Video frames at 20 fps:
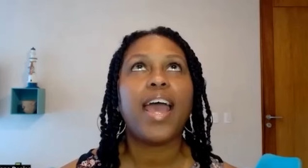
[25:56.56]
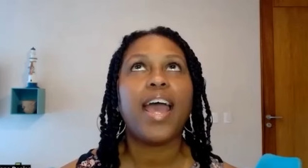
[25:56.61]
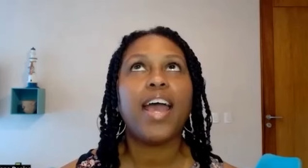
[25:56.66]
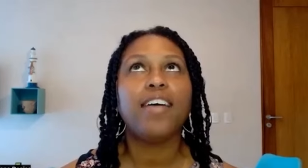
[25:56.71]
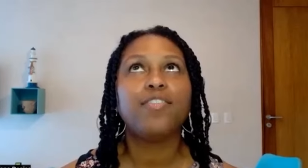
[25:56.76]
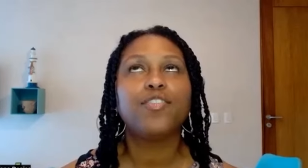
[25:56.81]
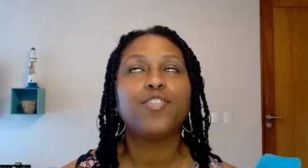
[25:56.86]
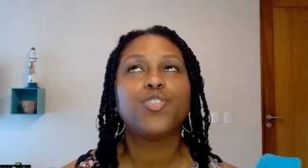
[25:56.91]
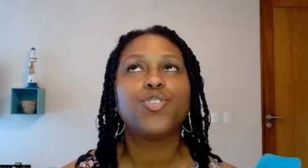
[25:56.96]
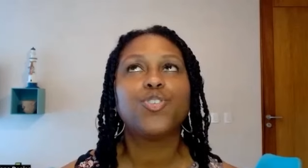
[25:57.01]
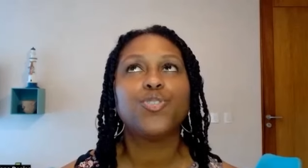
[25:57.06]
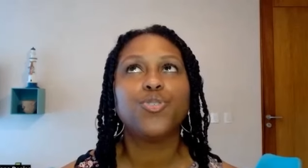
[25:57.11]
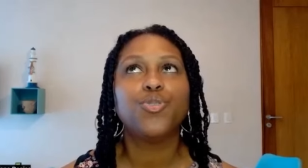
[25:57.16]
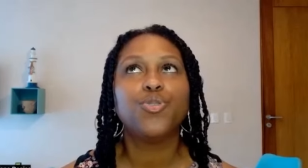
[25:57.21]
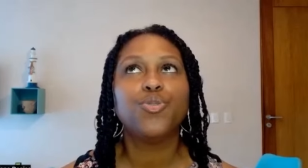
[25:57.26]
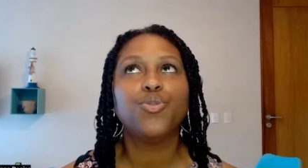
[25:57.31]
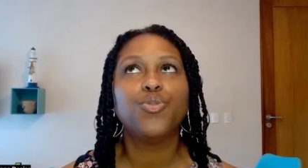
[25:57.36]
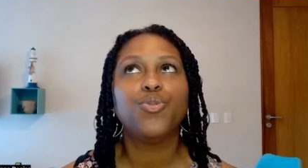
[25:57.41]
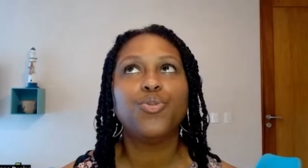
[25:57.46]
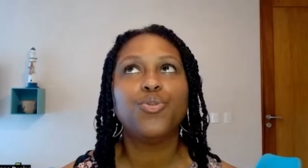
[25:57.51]
have
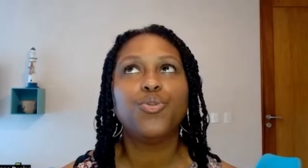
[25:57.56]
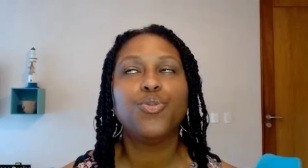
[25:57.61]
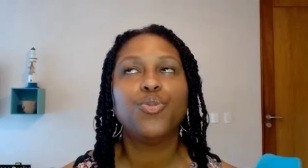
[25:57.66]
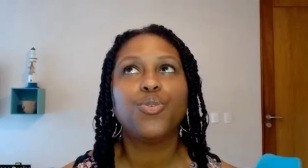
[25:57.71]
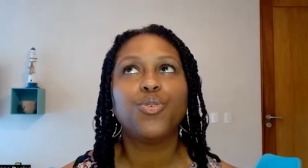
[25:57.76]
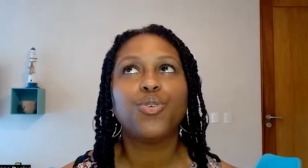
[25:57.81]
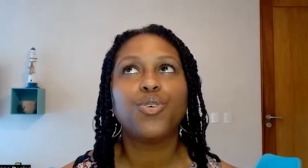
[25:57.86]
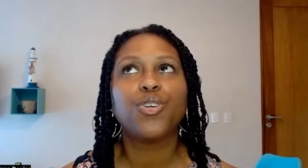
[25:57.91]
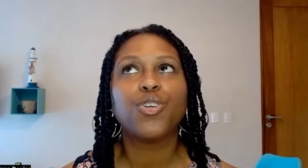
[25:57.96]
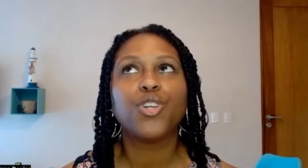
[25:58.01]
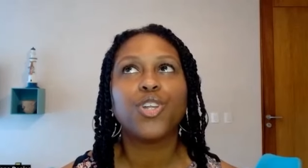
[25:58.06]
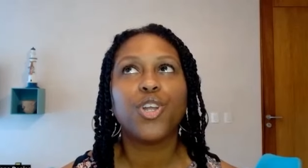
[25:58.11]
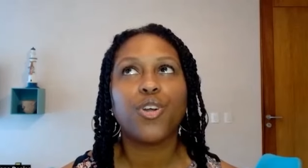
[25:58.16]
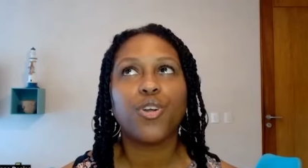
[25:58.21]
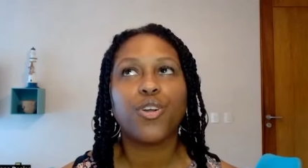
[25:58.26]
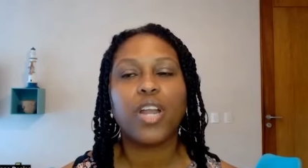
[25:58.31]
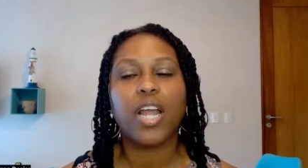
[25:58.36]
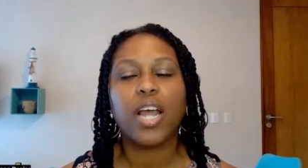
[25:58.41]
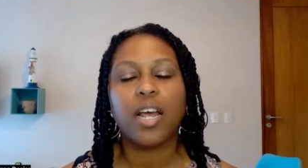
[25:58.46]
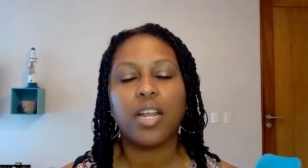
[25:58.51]
to
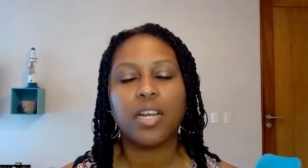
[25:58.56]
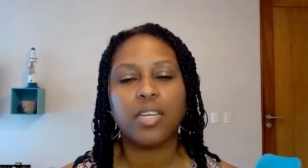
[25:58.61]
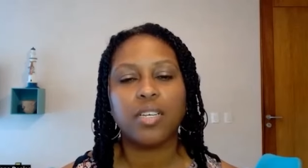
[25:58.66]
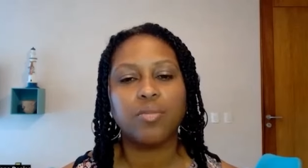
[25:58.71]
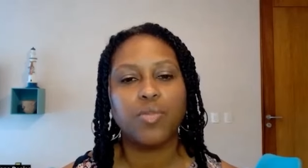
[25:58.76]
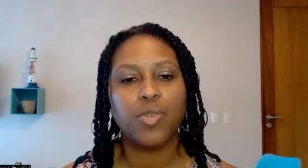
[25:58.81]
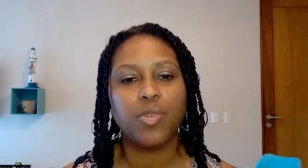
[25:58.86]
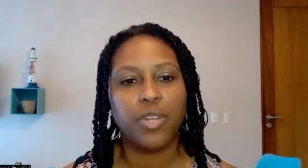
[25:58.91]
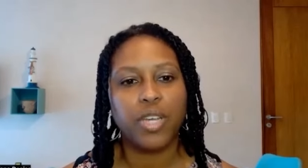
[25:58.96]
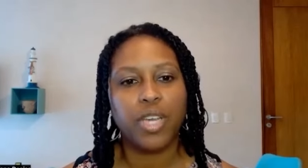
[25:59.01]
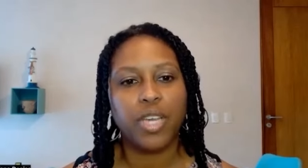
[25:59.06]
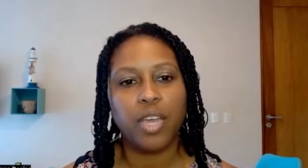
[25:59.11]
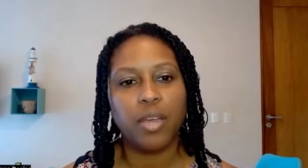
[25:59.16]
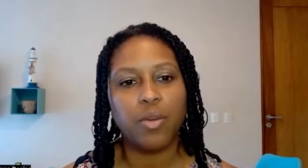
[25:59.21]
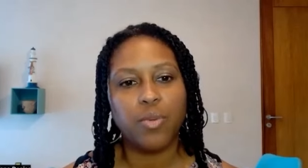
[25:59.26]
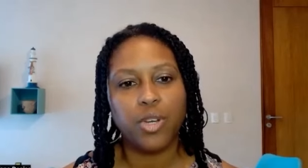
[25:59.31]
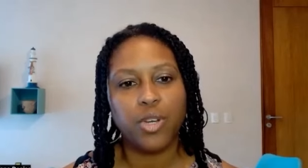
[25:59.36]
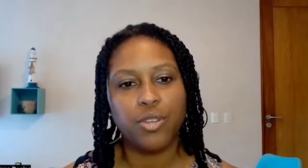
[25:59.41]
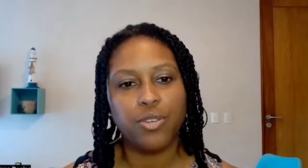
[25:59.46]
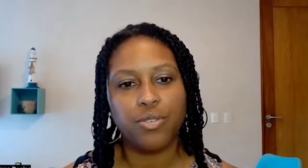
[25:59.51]
learn how to
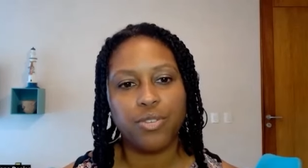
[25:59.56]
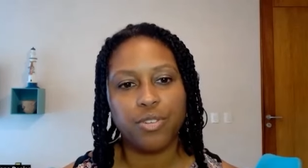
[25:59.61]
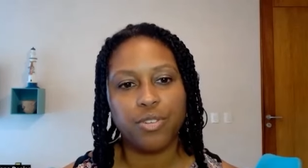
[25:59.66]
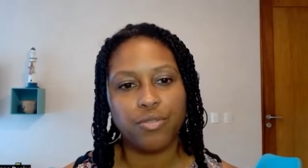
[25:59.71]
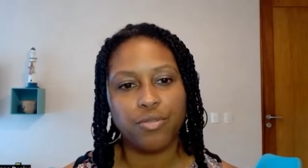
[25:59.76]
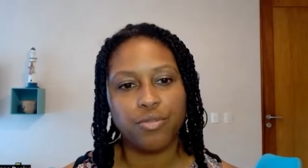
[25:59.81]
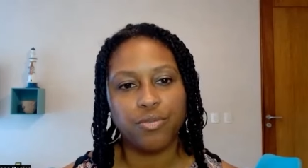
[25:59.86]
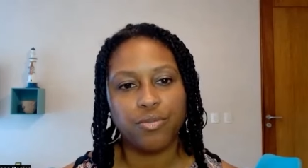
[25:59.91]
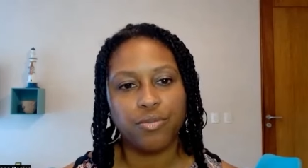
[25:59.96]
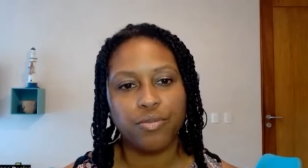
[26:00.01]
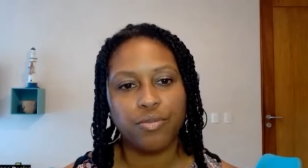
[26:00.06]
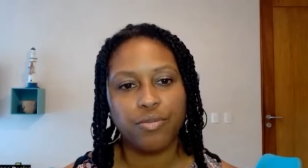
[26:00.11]
communicate what you do.